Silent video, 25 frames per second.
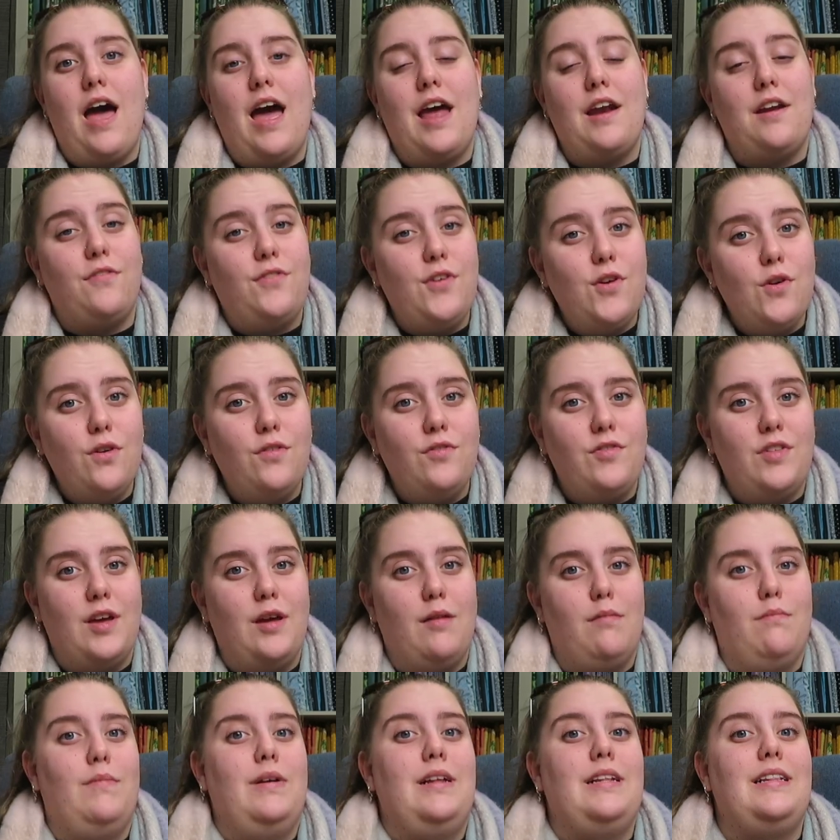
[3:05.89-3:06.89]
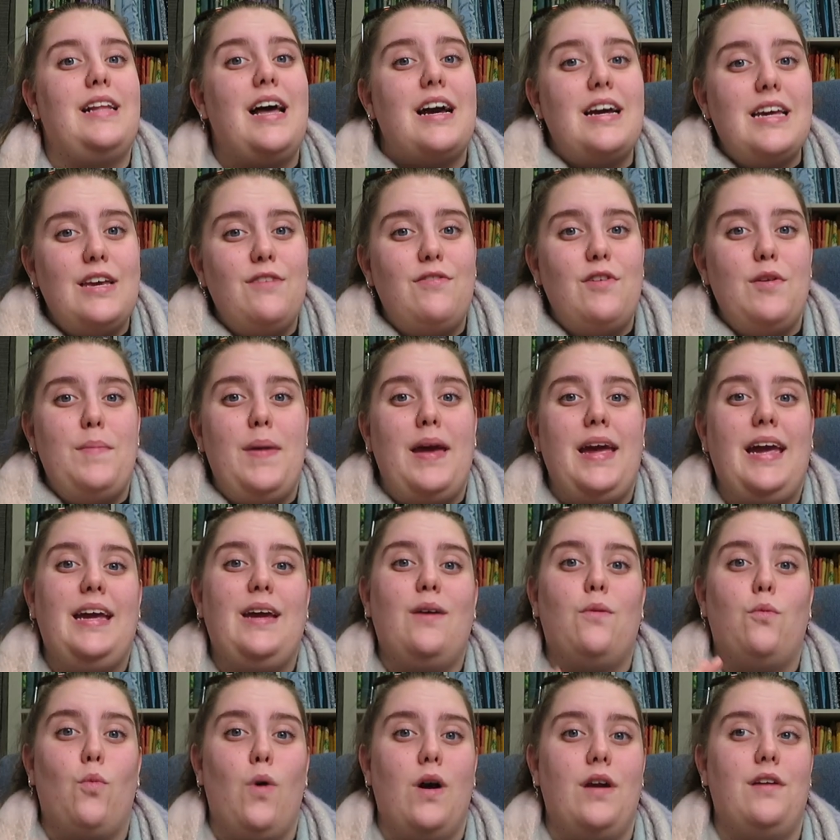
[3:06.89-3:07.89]
And a few of them, lucky for
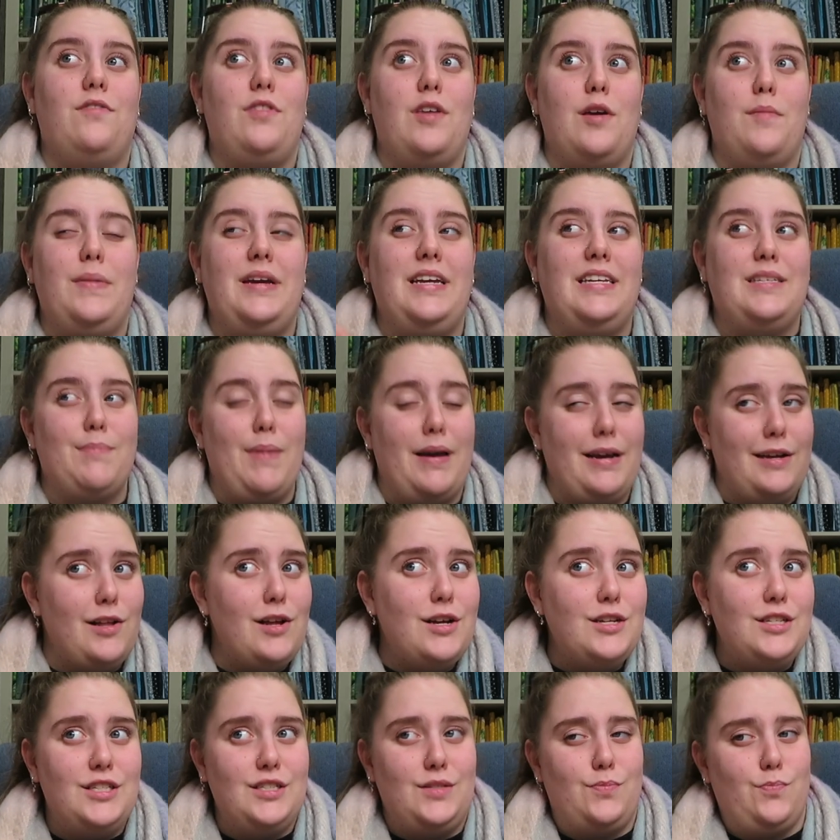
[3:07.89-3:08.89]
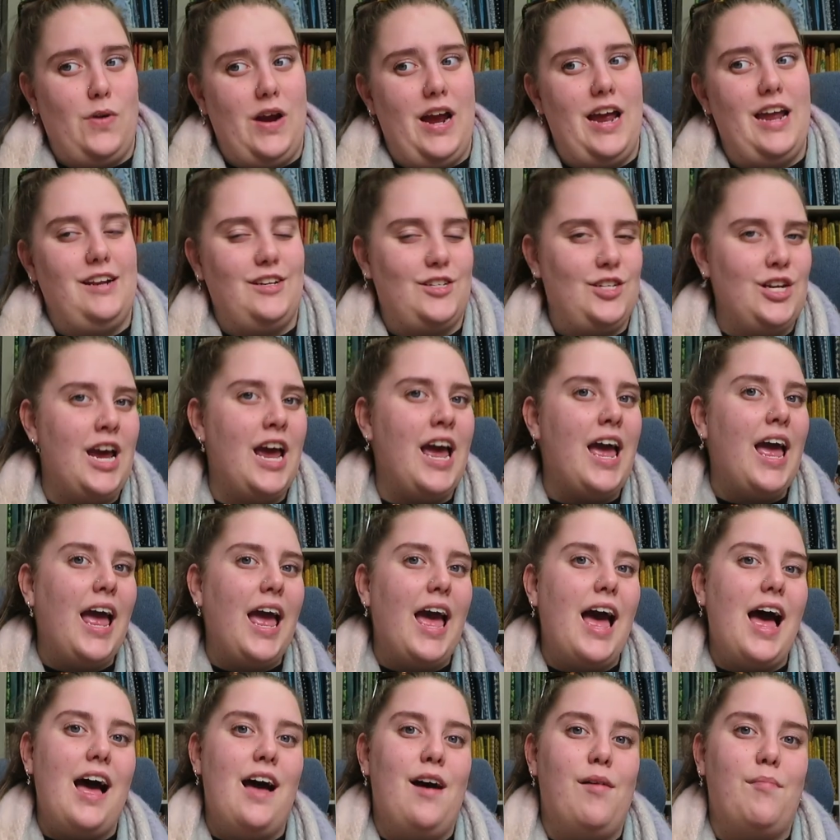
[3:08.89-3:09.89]
me, one of them is my closest branch,
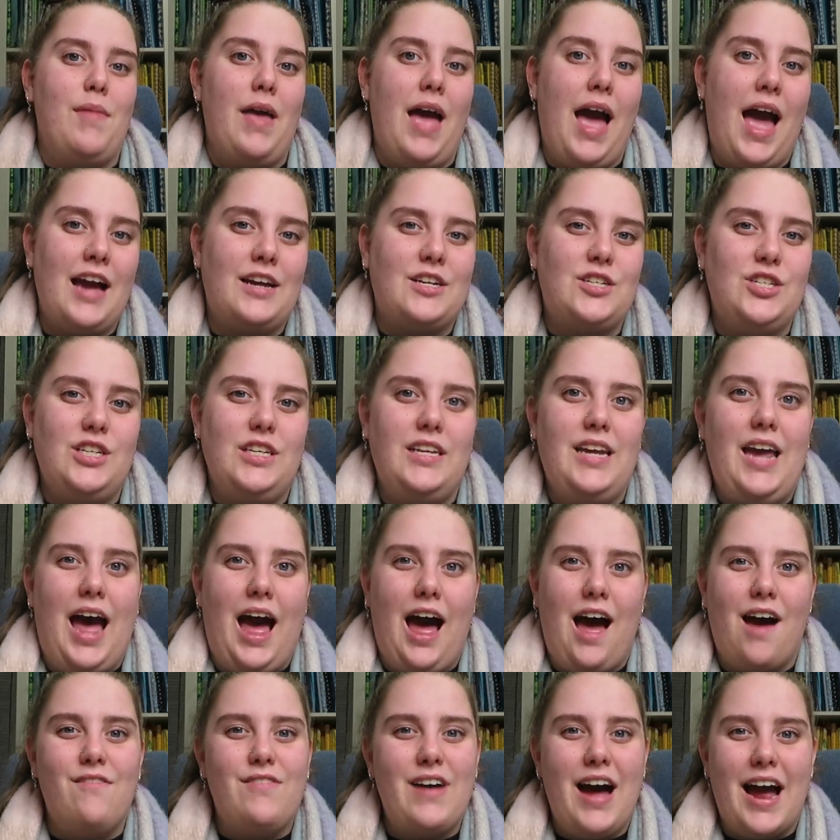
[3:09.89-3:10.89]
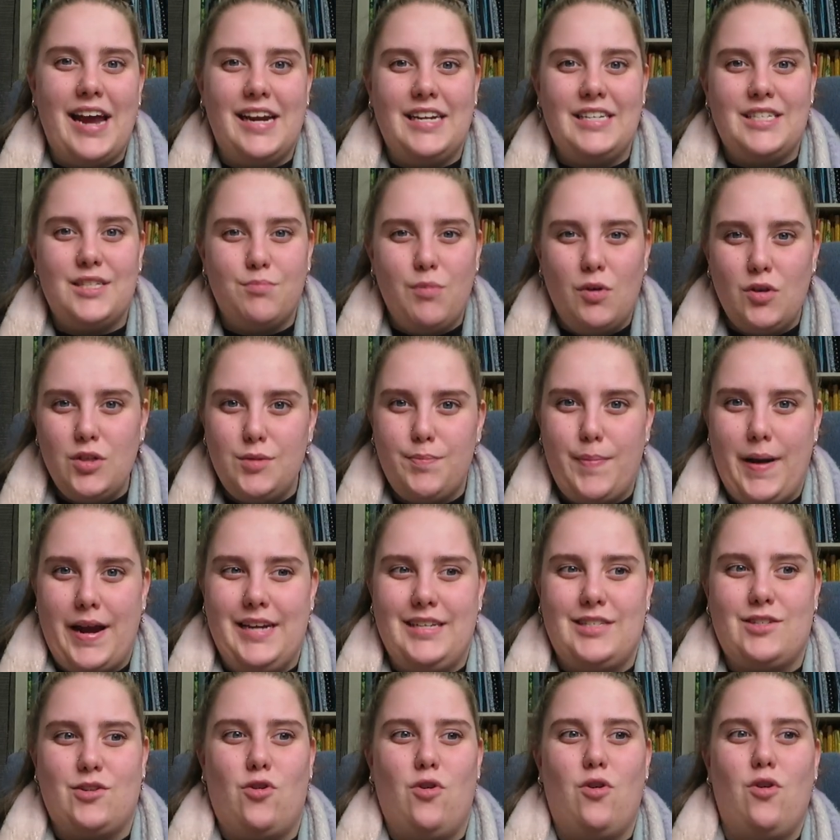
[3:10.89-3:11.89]
actually have a small
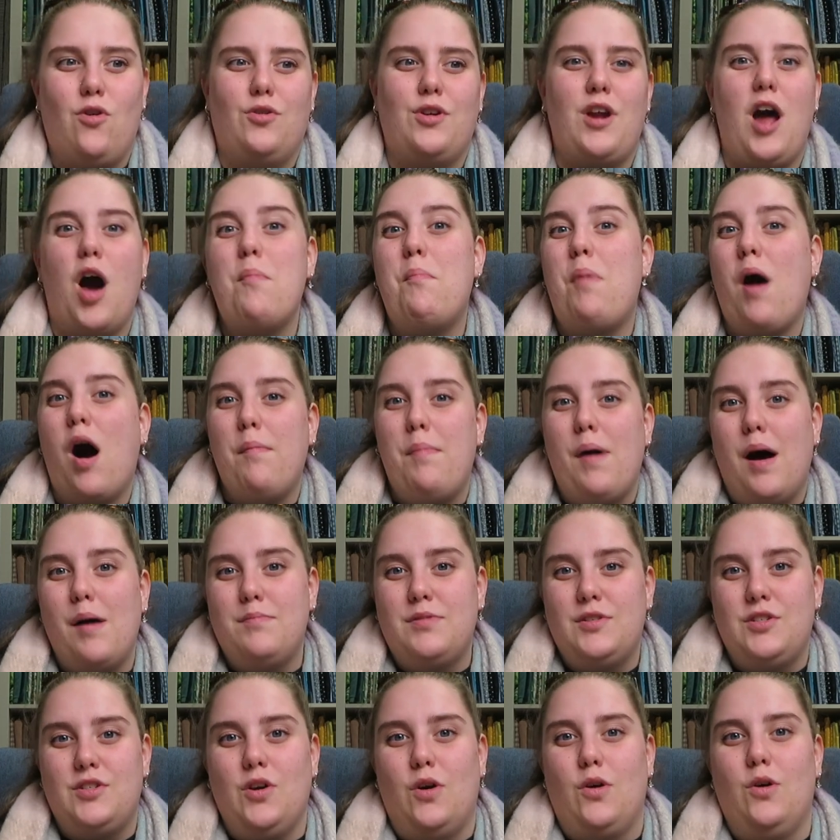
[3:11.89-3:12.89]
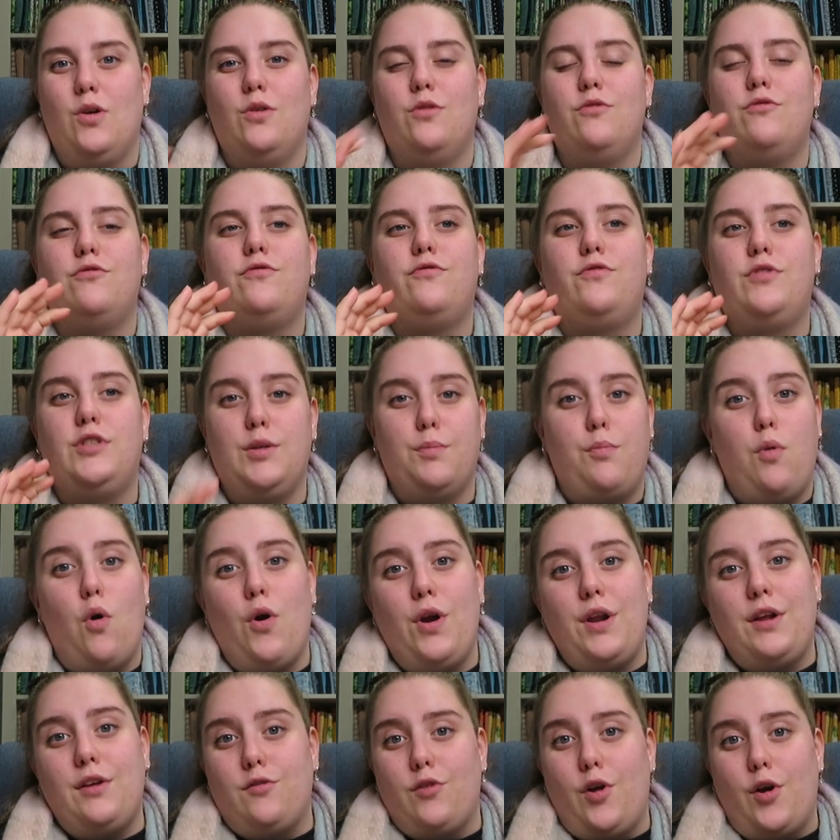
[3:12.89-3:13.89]
space called a pop-up store
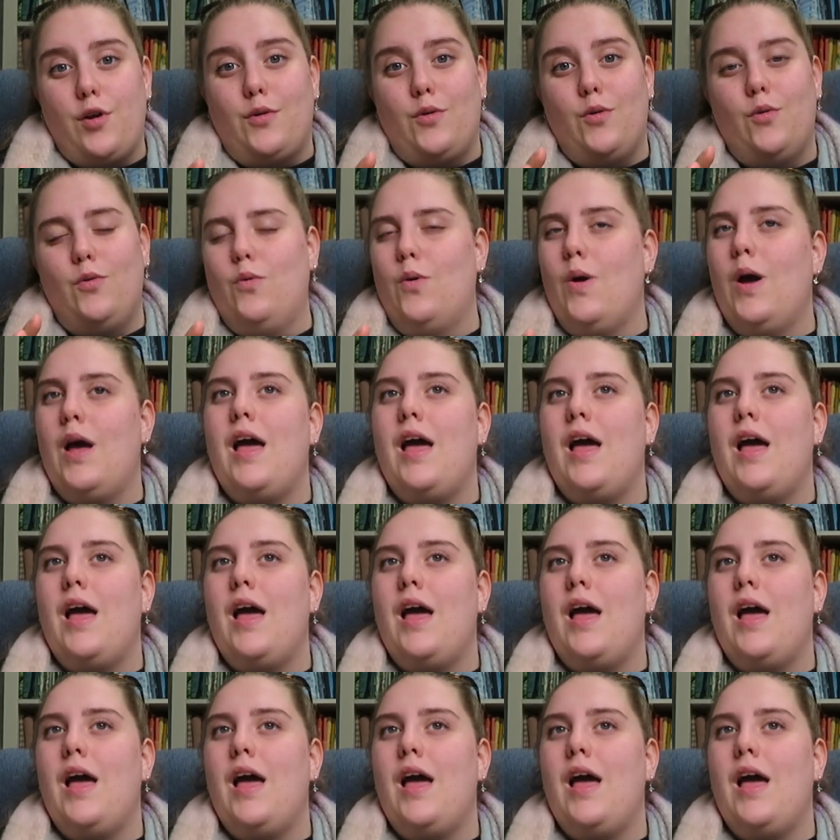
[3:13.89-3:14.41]
supporting local.